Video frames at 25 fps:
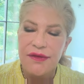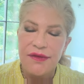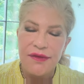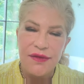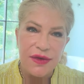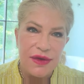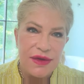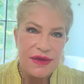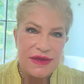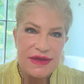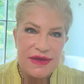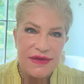
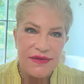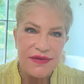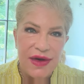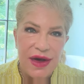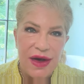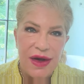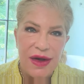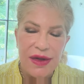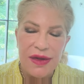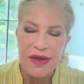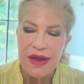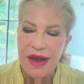First of
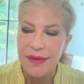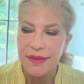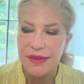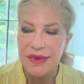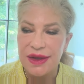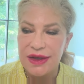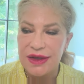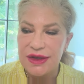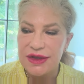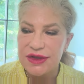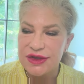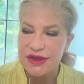all, I'm
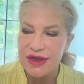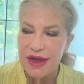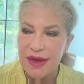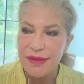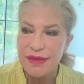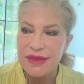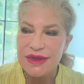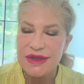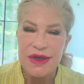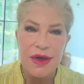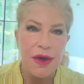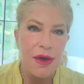gonna
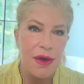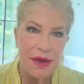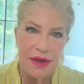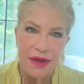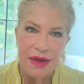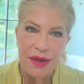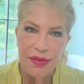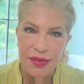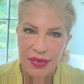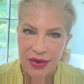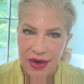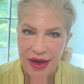jump to all
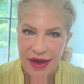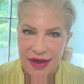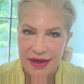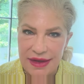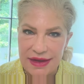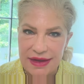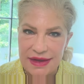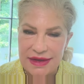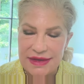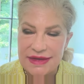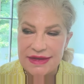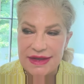the
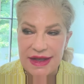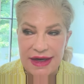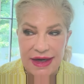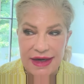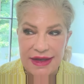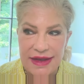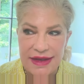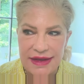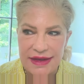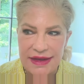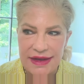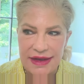products that I
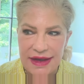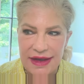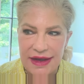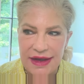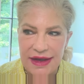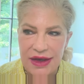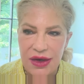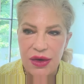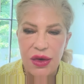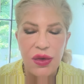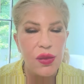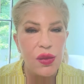
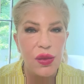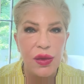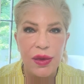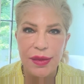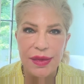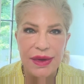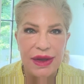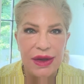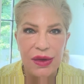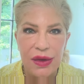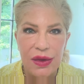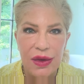think will
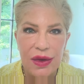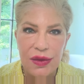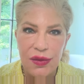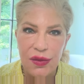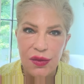be